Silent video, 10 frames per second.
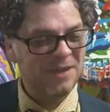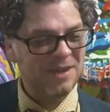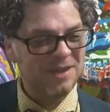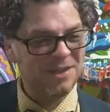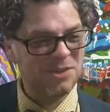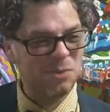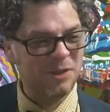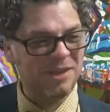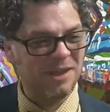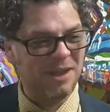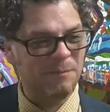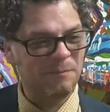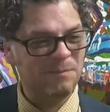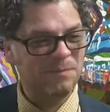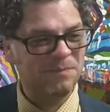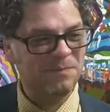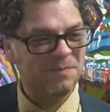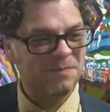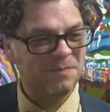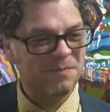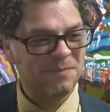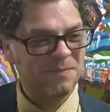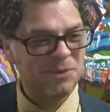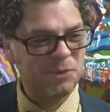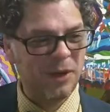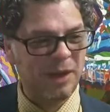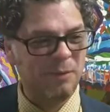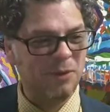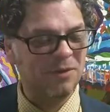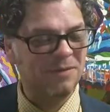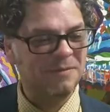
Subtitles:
He lives with tribal